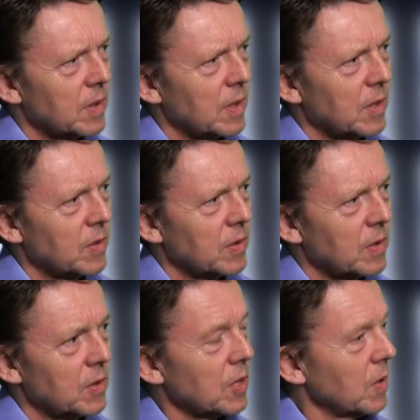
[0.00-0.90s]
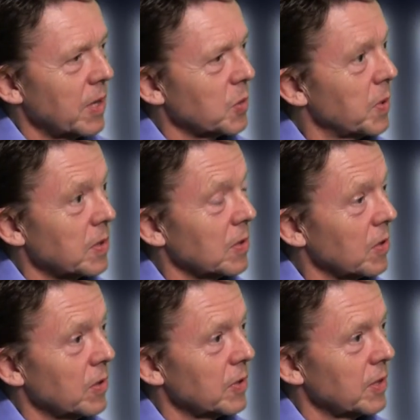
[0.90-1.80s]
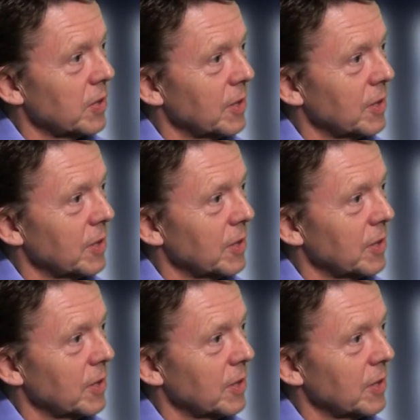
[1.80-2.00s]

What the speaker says: And so experts can contact